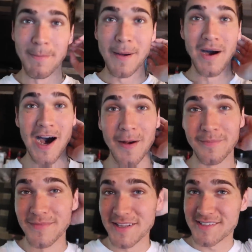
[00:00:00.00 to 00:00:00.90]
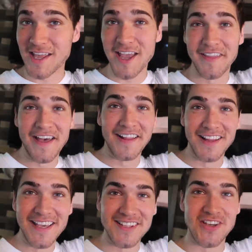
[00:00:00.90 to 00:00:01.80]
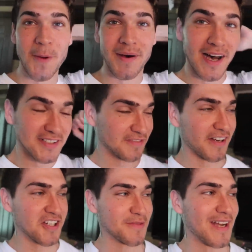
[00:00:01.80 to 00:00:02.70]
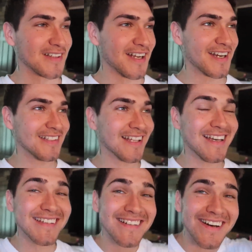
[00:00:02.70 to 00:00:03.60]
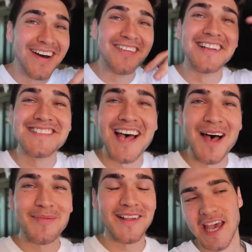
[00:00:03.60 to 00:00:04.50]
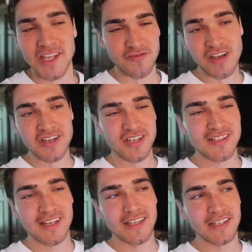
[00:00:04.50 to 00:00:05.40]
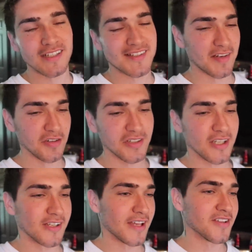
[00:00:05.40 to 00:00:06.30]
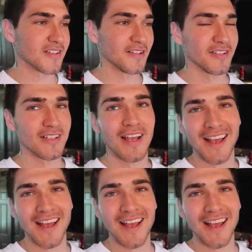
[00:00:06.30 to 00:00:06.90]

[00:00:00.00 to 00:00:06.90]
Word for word: My mom is saying that like it's all positive energy back there and like, you know, everything's happening. It's really just like a serial killer that used to live here.